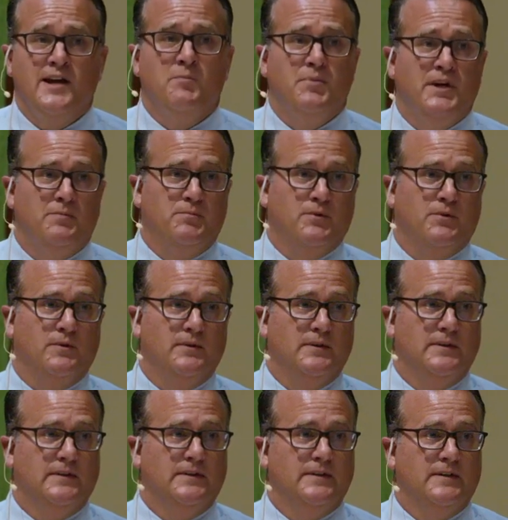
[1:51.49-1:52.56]
people
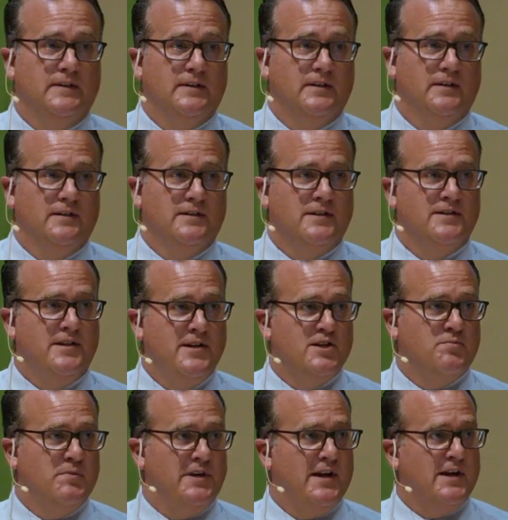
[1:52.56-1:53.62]
to
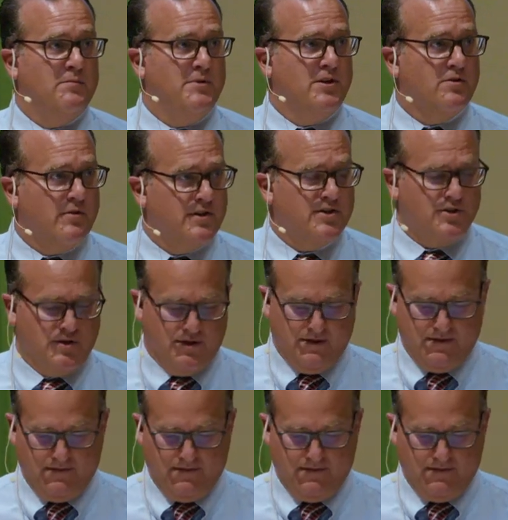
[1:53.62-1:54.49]
teach me how to be Christian.